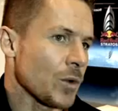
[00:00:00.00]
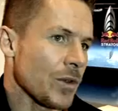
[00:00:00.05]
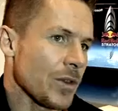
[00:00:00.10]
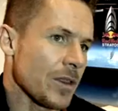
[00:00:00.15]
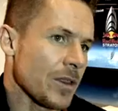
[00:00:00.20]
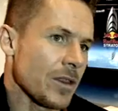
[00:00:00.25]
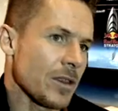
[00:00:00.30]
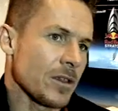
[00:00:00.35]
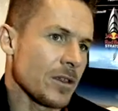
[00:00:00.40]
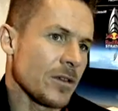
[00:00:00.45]

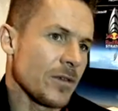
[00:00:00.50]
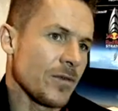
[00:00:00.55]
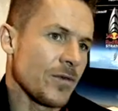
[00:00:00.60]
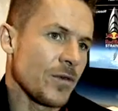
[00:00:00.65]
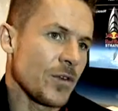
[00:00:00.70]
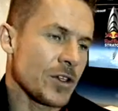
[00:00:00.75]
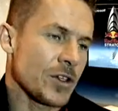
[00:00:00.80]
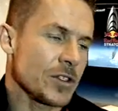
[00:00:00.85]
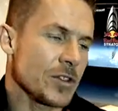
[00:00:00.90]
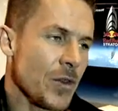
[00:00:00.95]
Within the
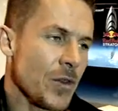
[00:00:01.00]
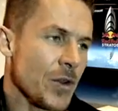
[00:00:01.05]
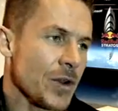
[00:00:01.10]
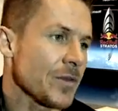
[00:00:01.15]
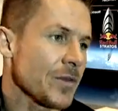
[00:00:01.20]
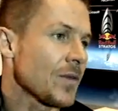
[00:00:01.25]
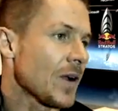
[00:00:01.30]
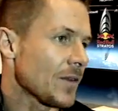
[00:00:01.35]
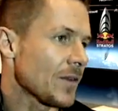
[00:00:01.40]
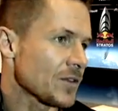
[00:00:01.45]
first
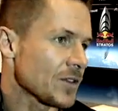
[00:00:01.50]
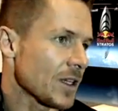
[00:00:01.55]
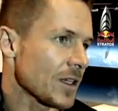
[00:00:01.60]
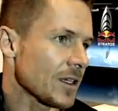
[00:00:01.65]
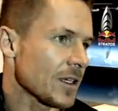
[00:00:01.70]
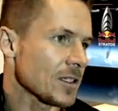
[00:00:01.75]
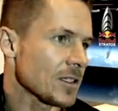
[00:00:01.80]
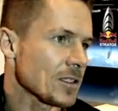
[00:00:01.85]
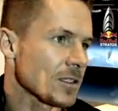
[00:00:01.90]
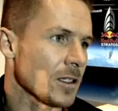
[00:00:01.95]
35
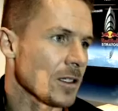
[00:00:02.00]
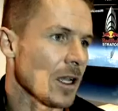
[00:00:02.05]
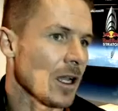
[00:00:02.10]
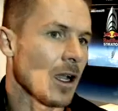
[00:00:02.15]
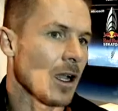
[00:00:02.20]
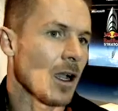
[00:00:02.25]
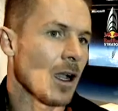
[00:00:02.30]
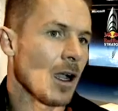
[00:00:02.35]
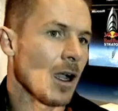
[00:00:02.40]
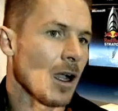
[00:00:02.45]
seconds,
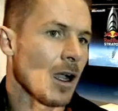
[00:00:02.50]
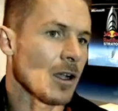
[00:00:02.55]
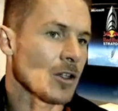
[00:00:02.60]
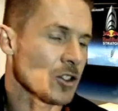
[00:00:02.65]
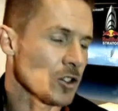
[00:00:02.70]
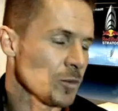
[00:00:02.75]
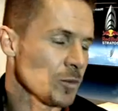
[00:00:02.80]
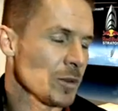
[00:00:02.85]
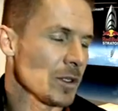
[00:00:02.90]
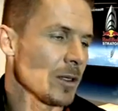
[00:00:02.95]
I
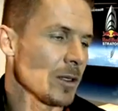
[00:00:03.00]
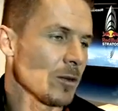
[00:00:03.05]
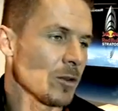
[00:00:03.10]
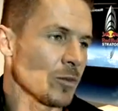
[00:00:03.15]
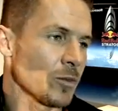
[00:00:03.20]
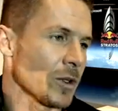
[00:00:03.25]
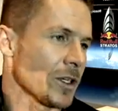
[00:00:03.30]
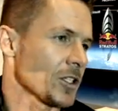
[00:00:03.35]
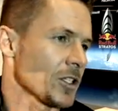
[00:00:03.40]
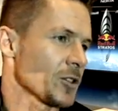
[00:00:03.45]
should be able
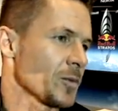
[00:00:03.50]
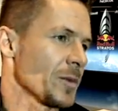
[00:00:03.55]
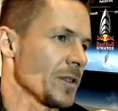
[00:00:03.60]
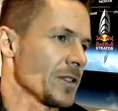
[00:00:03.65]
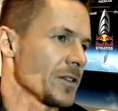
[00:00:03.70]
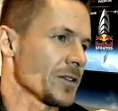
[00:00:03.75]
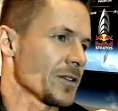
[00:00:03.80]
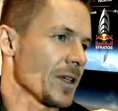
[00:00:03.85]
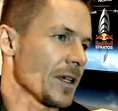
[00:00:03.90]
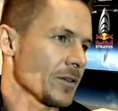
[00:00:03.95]
to break the speed
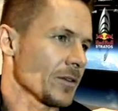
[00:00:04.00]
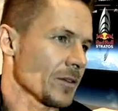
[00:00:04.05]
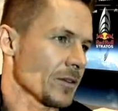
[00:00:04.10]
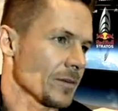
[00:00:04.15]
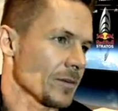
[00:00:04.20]
of sound.